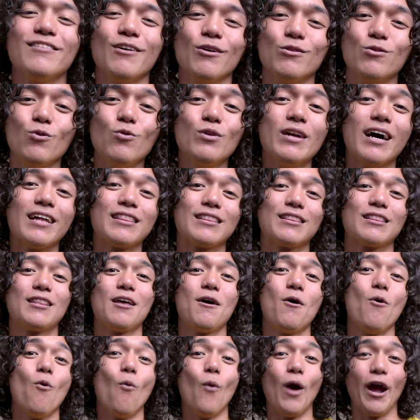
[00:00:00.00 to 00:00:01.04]
So, do not
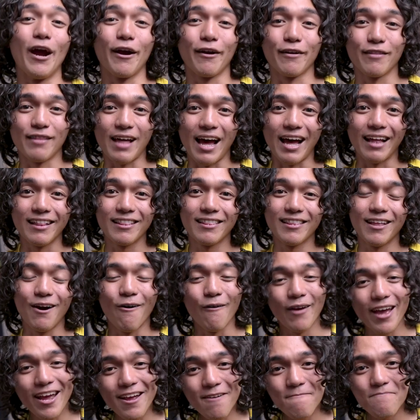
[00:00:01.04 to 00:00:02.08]
wear that.
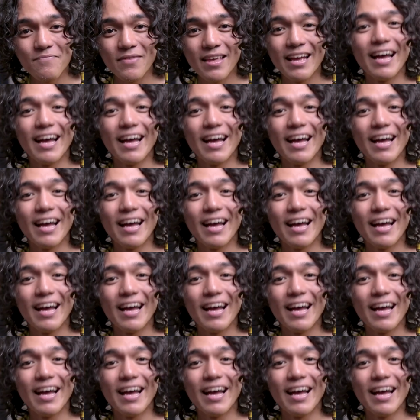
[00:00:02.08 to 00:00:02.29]
Okay?